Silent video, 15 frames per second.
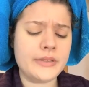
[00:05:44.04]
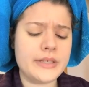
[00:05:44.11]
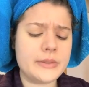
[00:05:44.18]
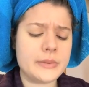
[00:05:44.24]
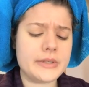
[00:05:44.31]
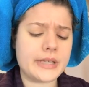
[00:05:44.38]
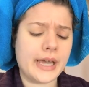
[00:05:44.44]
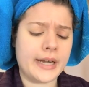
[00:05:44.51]

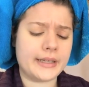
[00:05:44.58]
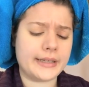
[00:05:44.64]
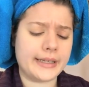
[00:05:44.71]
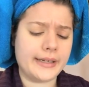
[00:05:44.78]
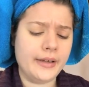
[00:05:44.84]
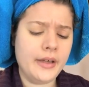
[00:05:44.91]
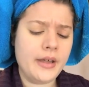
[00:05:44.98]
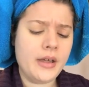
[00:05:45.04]
this was kind of
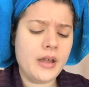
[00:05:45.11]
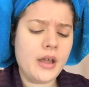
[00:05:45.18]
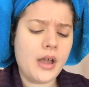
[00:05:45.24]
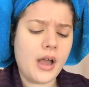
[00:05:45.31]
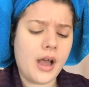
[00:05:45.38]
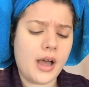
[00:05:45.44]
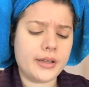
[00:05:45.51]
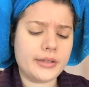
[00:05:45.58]
like
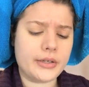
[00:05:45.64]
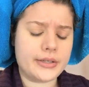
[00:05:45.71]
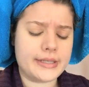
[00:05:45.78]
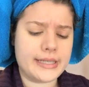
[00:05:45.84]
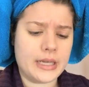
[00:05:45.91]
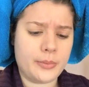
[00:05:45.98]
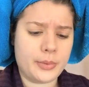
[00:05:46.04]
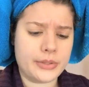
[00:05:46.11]
a little
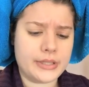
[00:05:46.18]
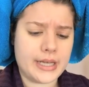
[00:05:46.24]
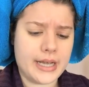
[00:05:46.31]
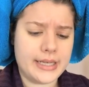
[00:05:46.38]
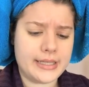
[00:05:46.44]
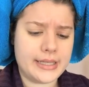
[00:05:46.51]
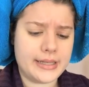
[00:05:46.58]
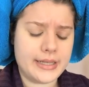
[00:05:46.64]
sample
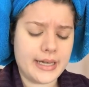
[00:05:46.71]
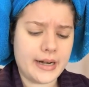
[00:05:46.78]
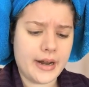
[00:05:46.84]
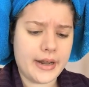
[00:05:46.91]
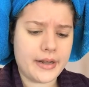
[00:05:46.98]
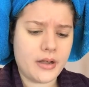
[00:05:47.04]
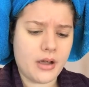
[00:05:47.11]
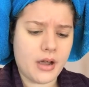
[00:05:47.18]
size that
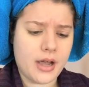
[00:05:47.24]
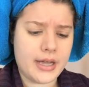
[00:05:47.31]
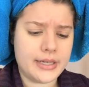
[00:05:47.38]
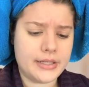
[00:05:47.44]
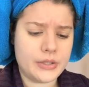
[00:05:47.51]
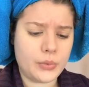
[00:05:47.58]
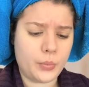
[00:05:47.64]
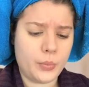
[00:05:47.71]
I
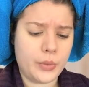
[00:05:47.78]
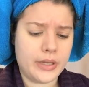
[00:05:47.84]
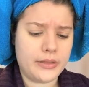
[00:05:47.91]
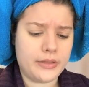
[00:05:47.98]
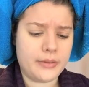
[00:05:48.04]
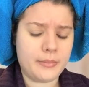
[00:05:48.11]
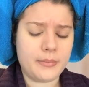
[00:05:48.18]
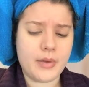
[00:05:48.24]
got
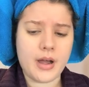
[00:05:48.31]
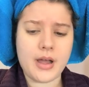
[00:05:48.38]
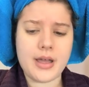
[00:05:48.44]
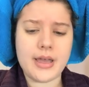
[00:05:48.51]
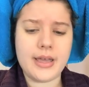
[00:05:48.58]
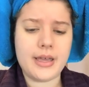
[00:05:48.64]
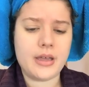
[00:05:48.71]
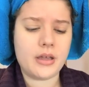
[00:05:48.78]
with
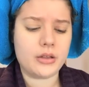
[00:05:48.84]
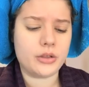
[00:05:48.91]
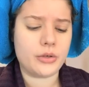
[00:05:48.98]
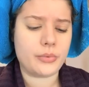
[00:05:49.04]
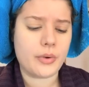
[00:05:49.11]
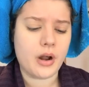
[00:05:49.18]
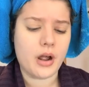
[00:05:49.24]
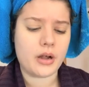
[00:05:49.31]
my
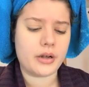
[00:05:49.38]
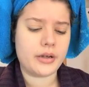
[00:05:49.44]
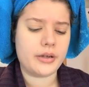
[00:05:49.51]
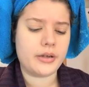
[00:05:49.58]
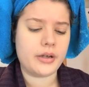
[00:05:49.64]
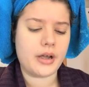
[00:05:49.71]
Lorac